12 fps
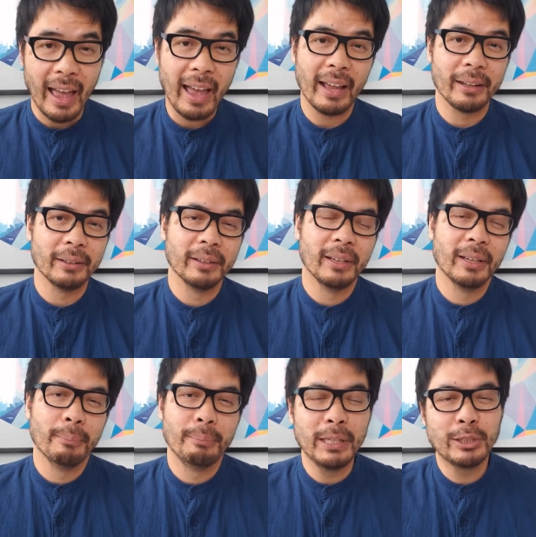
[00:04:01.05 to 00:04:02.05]
And
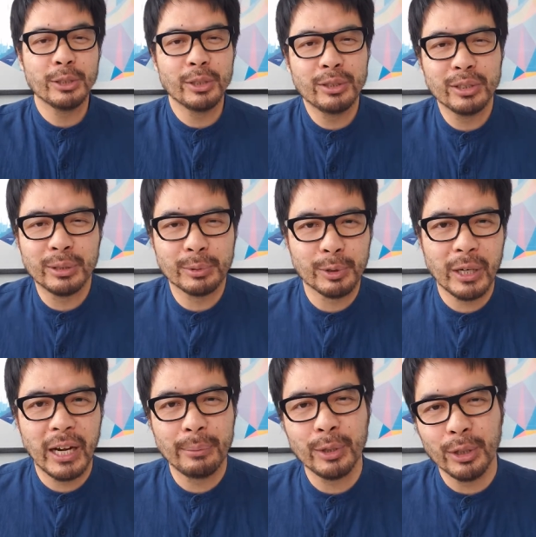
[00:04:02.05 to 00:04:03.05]
be sure to
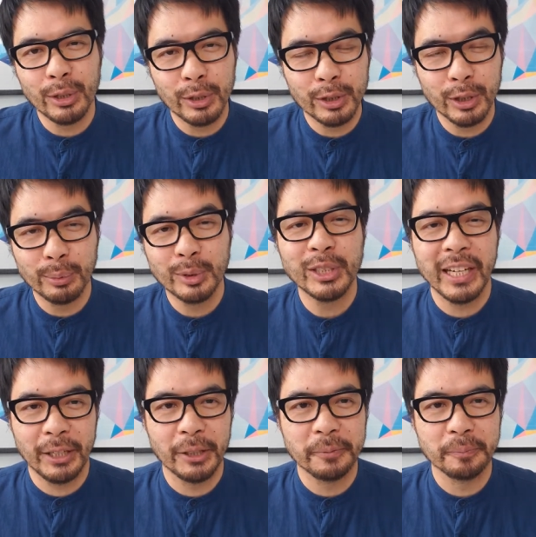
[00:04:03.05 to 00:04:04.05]
subscribe to our YouTube
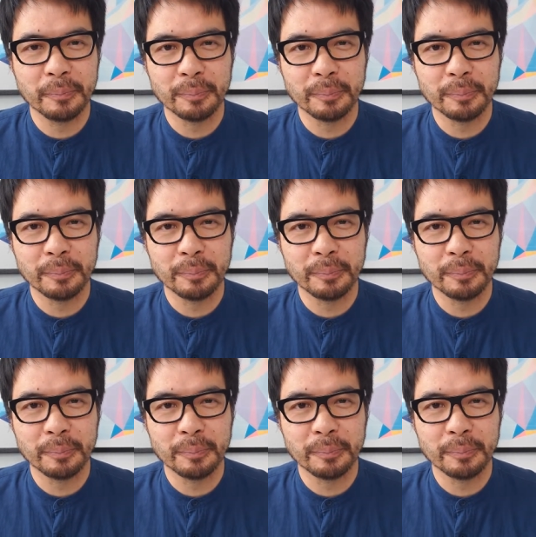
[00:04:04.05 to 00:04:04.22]
channel.